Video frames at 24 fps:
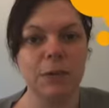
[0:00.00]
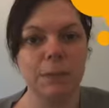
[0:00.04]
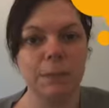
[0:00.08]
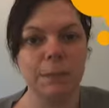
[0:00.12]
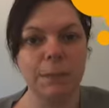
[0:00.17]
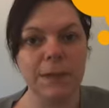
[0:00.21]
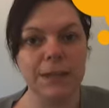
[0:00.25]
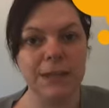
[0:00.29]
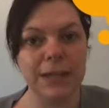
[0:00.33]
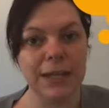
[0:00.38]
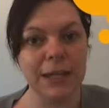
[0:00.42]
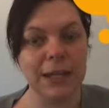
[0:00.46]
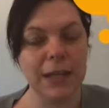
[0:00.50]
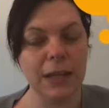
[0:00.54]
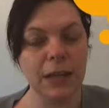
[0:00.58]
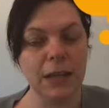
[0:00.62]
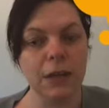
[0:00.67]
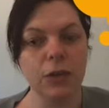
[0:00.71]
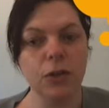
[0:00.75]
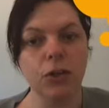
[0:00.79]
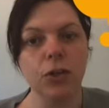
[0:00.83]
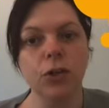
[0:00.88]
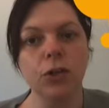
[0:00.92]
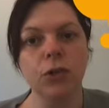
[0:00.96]

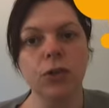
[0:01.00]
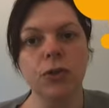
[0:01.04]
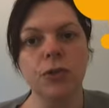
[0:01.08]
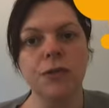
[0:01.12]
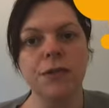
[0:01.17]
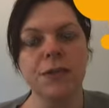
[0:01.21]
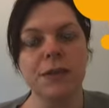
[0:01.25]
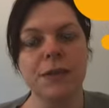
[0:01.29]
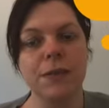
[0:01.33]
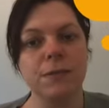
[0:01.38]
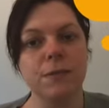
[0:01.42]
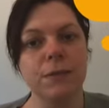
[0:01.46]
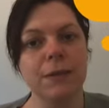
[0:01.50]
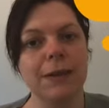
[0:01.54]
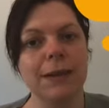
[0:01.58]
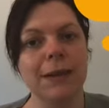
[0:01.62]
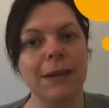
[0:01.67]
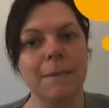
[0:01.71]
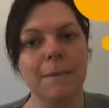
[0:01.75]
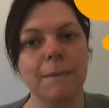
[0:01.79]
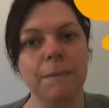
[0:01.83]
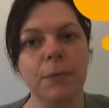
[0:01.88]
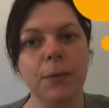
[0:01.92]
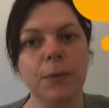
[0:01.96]
particular clause is really
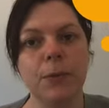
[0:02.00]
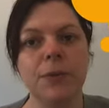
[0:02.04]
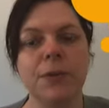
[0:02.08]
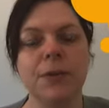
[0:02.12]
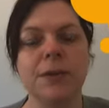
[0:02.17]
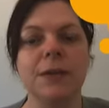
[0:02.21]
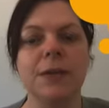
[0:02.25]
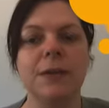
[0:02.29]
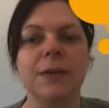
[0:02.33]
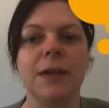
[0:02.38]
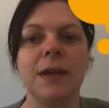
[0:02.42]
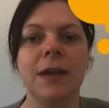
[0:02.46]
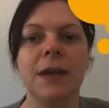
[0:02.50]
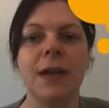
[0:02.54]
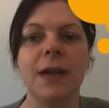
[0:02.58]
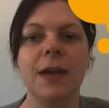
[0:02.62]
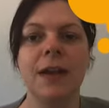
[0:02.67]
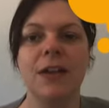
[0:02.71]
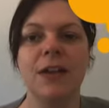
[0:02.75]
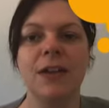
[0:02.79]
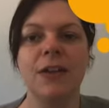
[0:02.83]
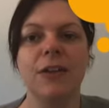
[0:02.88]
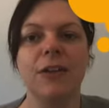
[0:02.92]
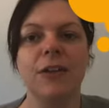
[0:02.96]
important.
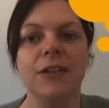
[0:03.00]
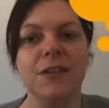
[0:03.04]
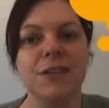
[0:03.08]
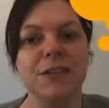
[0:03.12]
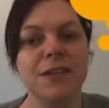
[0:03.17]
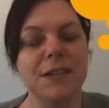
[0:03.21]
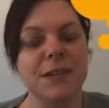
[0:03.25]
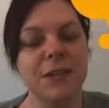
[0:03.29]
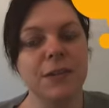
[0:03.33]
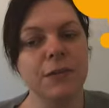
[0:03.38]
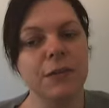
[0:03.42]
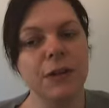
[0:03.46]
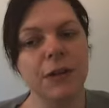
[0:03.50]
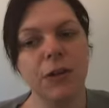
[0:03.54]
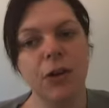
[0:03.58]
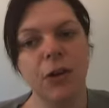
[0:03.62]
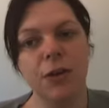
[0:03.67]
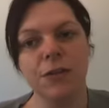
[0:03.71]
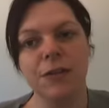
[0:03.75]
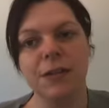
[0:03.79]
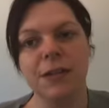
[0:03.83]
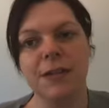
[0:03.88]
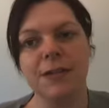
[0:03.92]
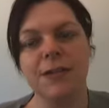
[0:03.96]
Consider a
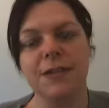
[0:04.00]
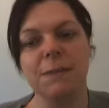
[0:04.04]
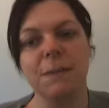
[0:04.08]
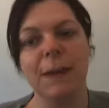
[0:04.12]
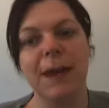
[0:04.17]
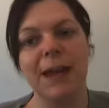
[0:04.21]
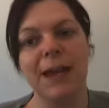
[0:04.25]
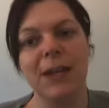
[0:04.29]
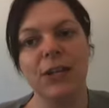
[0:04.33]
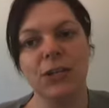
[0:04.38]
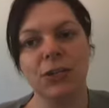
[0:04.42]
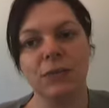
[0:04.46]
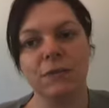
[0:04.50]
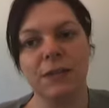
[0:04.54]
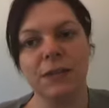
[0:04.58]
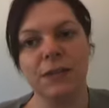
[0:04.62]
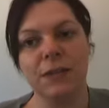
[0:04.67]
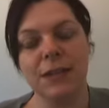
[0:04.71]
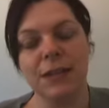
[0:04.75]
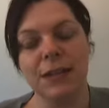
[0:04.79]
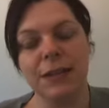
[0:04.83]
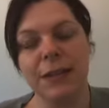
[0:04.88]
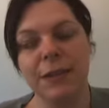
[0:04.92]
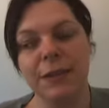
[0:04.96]
contents page if it's
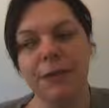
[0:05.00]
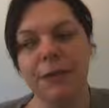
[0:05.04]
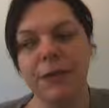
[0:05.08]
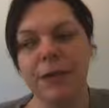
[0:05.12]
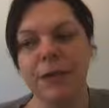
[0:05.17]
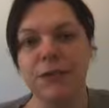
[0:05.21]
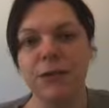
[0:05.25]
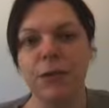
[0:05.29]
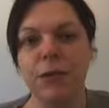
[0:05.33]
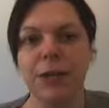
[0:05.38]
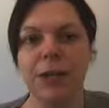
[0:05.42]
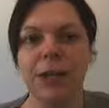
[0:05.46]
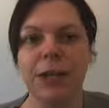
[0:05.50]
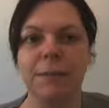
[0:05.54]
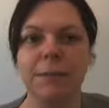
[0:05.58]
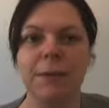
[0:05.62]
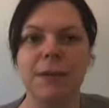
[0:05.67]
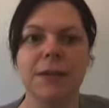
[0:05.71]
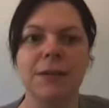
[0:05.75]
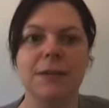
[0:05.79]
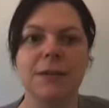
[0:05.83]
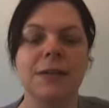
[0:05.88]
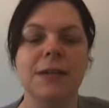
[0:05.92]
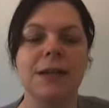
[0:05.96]
a lengthy
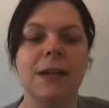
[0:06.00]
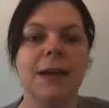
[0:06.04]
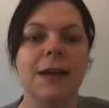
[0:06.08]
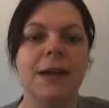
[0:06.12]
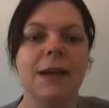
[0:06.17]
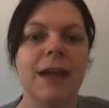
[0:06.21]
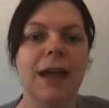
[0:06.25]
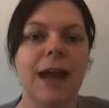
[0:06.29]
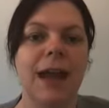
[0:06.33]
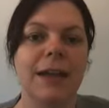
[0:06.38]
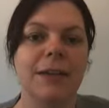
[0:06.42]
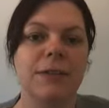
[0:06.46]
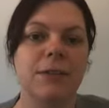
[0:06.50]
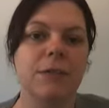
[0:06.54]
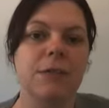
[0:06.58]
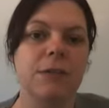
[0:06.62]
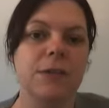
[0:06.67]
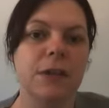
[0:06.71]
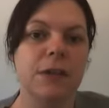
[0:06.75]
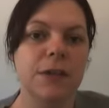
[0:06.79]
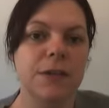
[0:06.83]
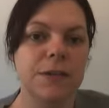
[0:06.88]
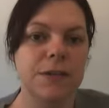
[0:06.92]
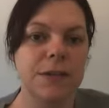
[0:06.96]
document, and
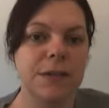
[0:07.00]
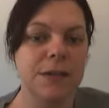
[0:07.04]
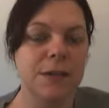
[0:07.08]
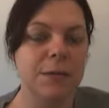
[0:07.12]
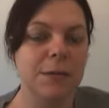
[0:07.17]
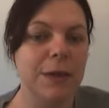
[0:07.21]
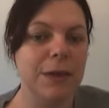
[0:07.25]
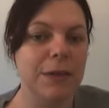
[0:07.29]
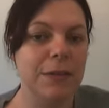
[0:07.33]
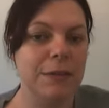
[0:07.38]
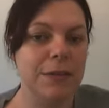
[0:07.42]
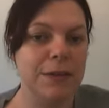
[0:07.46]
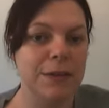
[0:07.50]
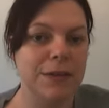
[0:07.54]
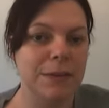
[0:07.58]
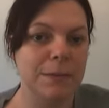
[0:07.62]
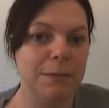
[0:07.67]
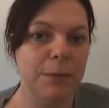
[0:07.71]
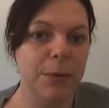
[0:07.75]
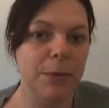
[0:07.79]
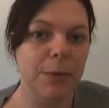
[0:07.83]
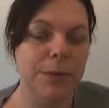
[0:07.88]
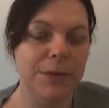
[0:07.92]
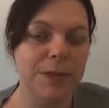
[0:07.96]
consider whether it's
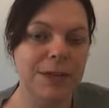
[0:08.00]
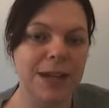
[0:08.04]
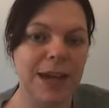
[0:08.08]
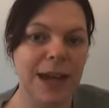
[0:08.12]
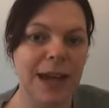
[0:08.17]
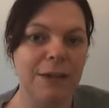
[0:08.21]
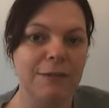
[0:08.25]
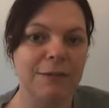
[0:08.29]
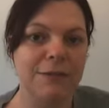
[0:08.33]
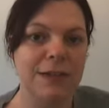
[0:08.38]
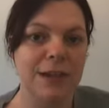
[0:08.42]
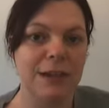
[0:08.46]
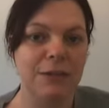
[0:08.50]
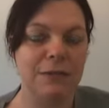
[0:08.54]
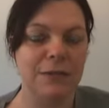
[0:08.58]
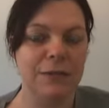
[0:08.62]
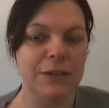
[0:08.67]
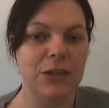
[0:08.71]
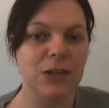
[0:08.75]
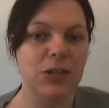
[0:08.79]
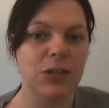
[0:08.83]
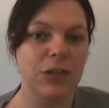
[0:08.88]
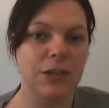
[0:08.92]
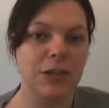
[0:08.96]
important to have
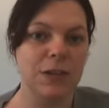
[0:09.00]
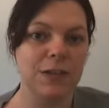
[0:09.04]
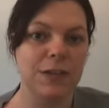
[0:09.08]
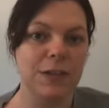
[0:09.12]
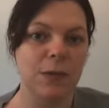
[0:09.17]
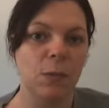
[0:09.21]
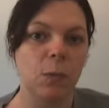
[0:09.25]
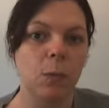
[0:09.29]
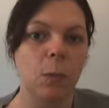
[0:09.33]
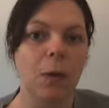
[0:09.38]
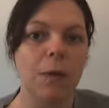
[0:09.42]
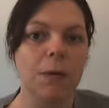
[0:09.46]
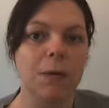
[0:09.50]
definitions in one